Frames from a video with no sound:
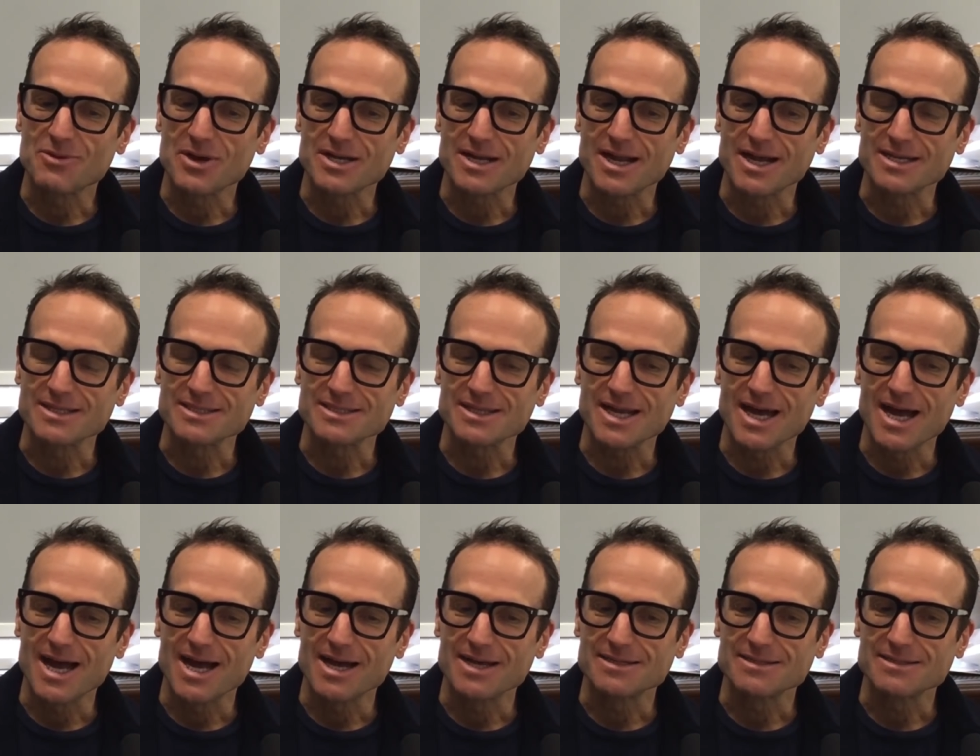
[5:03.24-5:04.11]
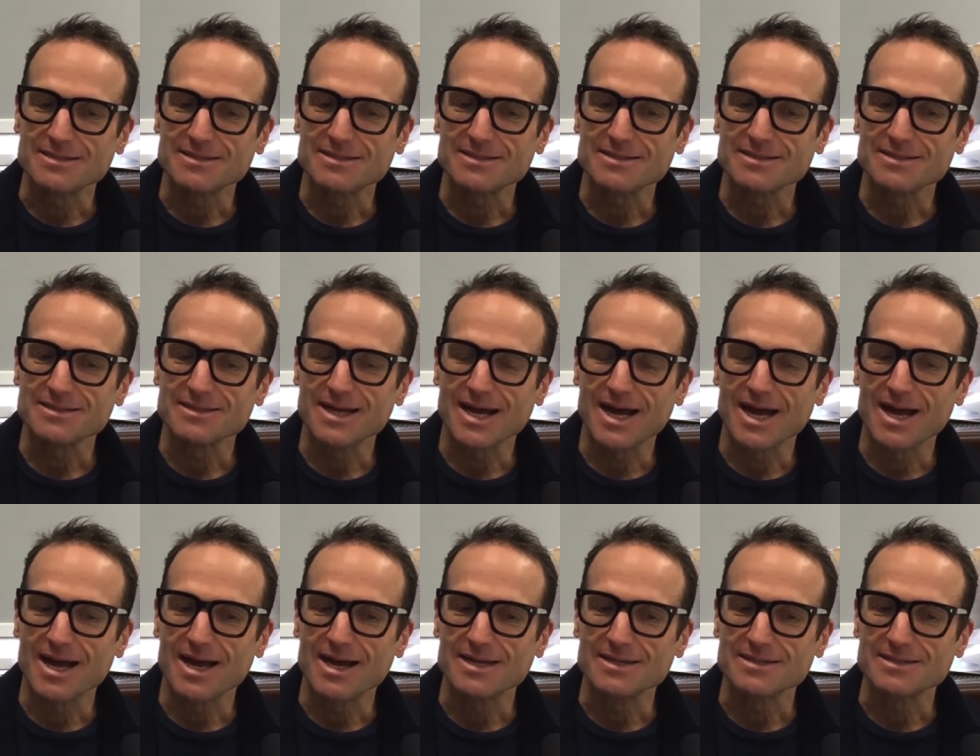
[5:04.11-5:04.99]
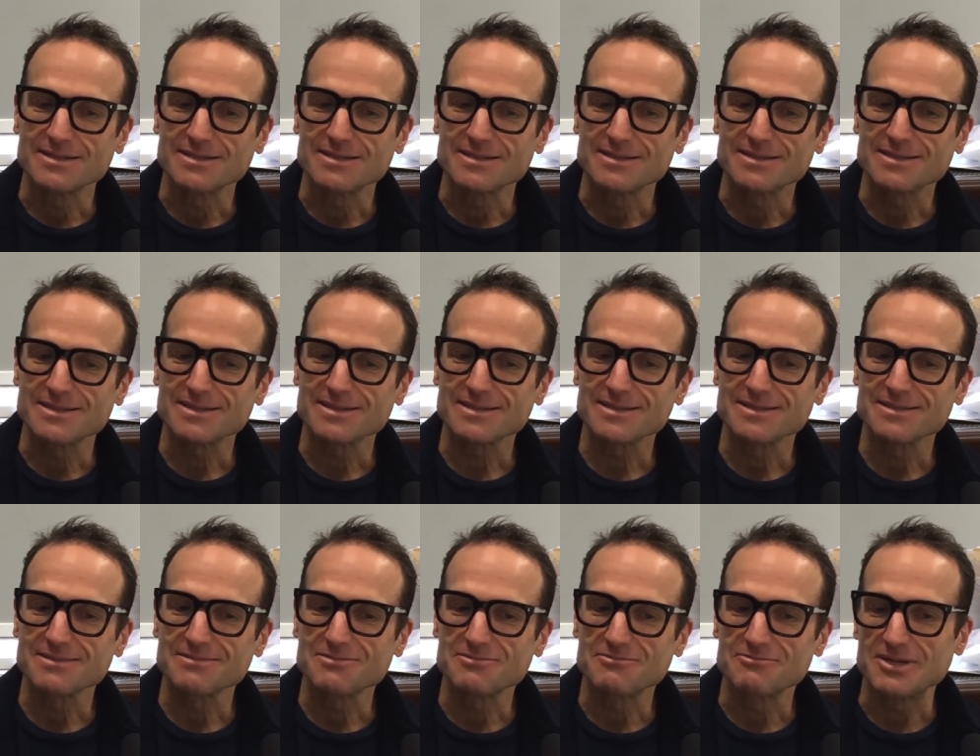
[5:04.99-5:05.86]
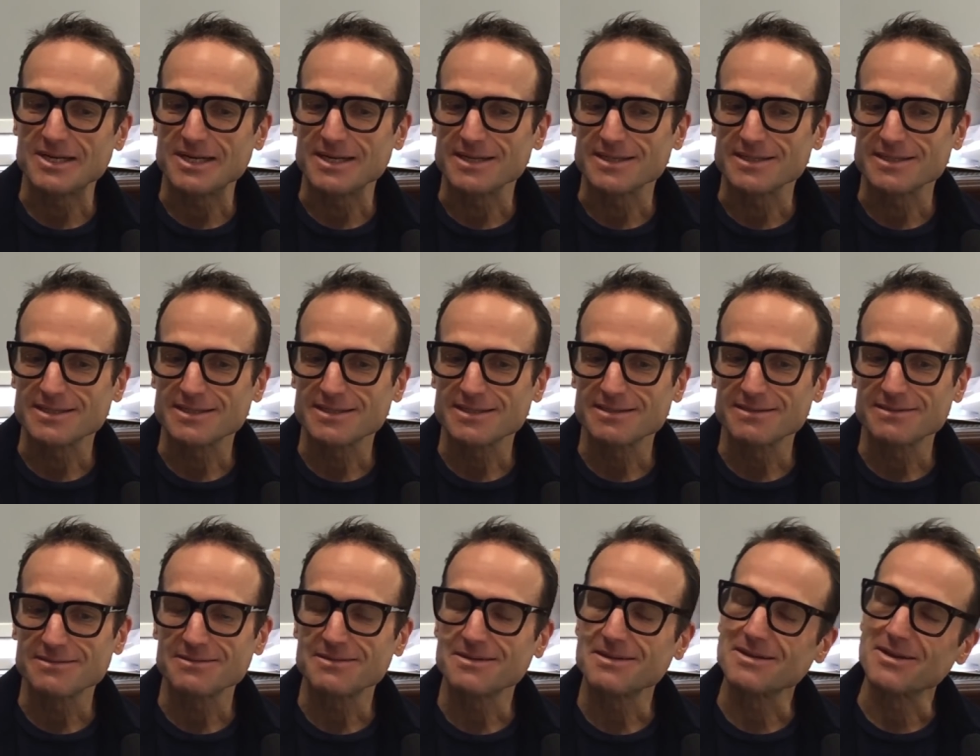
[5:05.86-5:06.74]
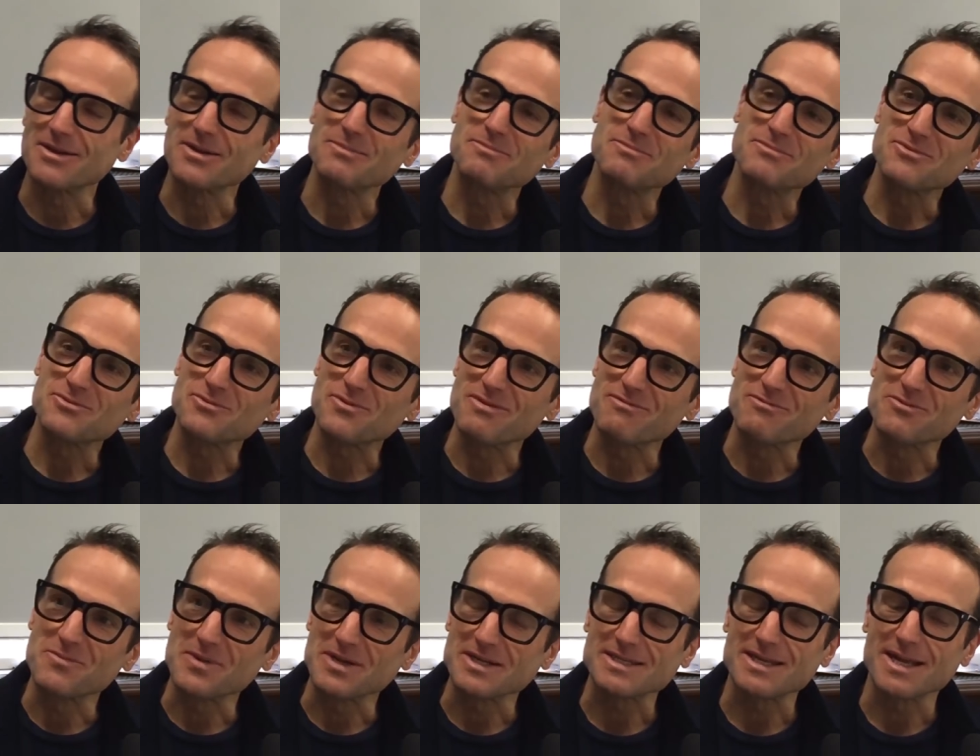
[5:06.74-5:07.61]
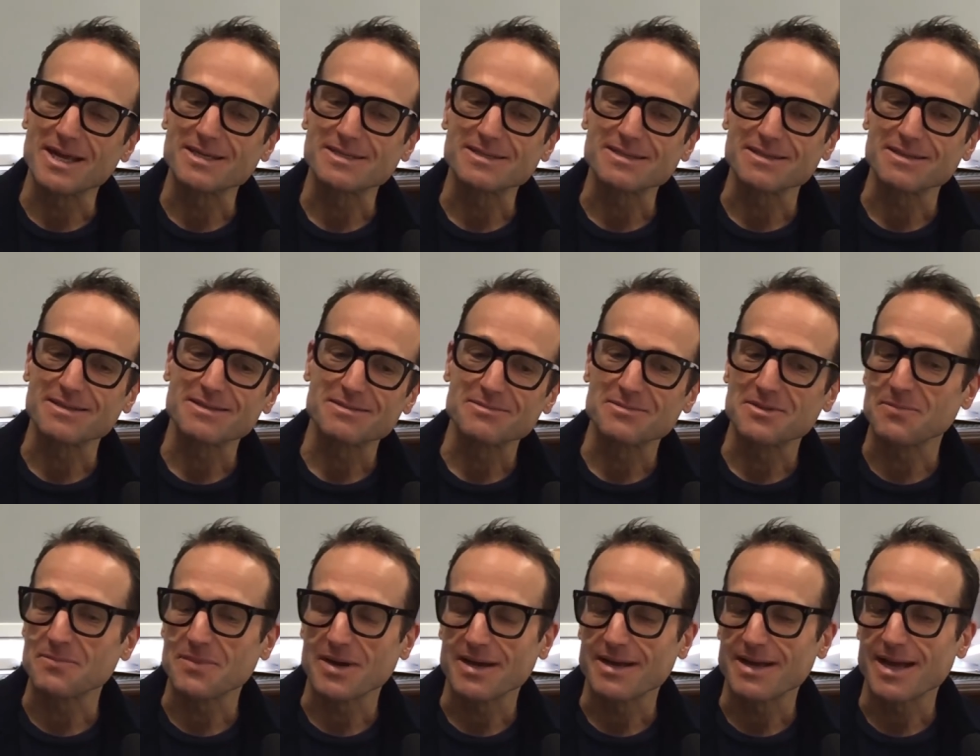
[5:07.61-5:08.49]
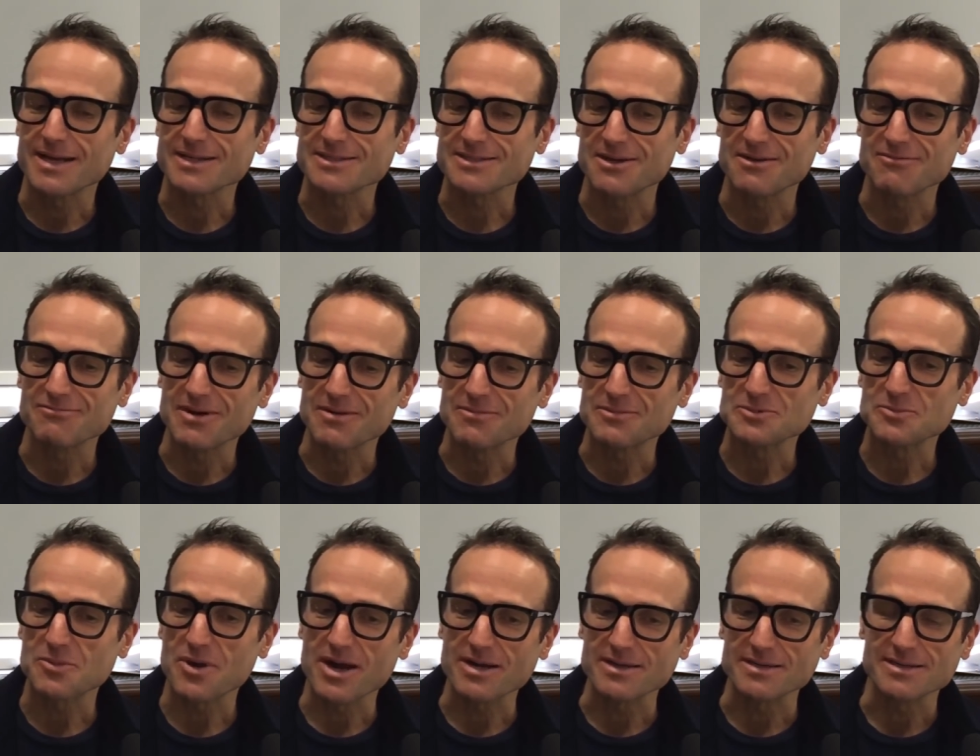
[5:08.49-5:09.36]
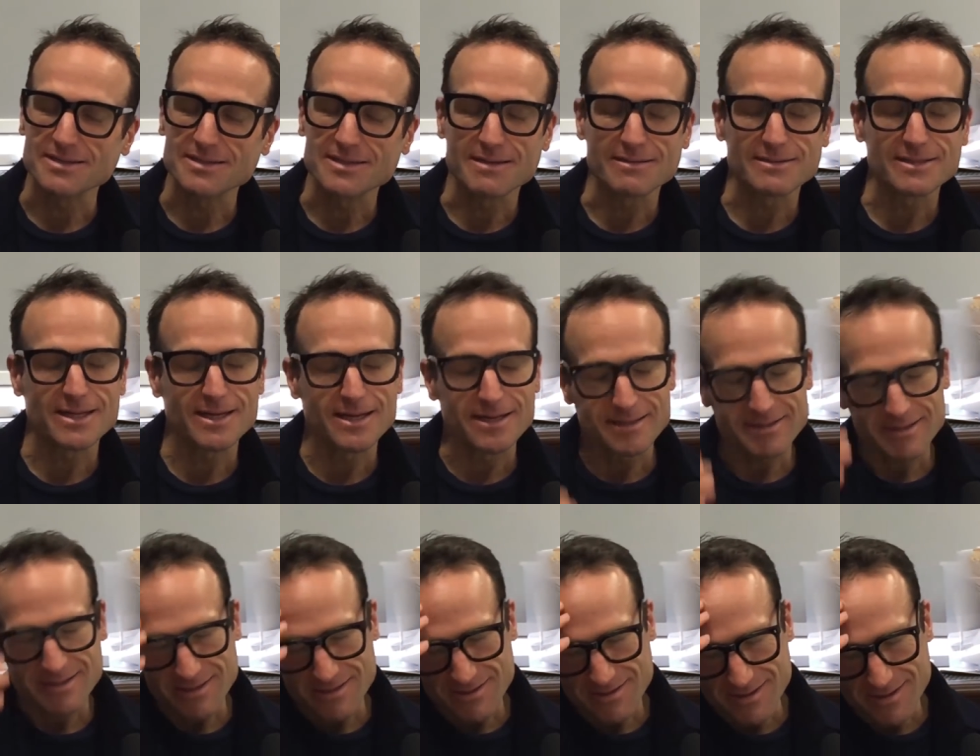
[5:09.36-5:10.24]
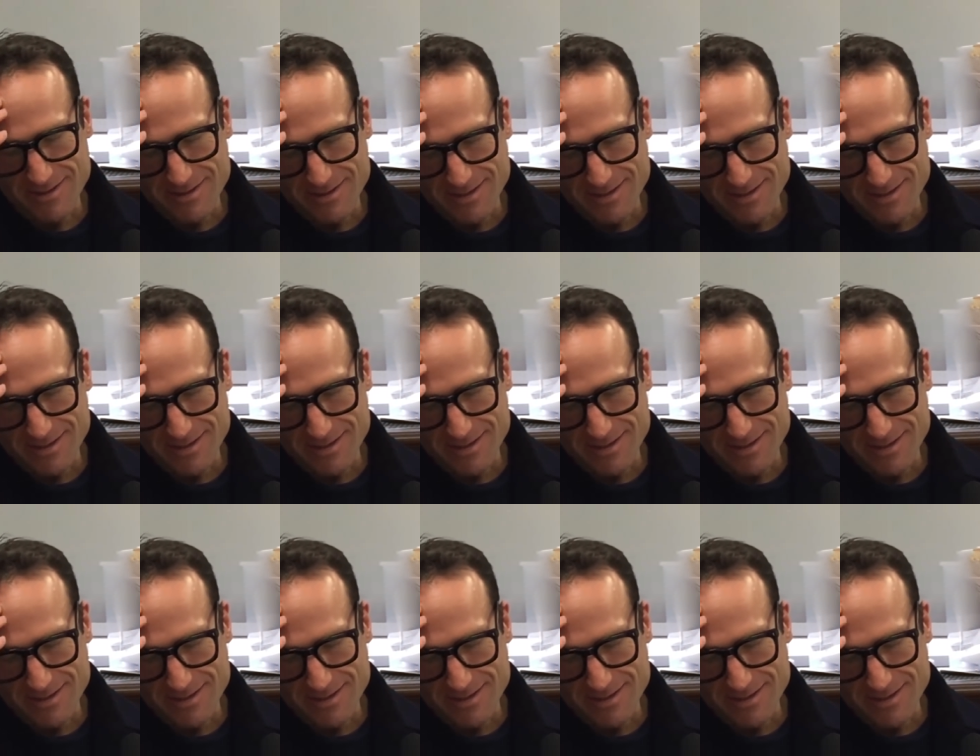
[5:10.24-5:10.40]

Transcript: one night stand, and realised, you know, three or four months later that my ex-girlfriend was pregnant. And I was like, God,